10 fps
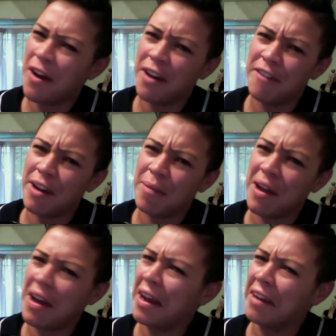very
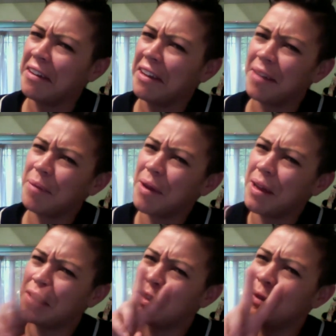behind, like
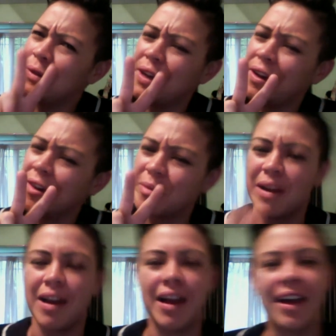probably 2 years behind.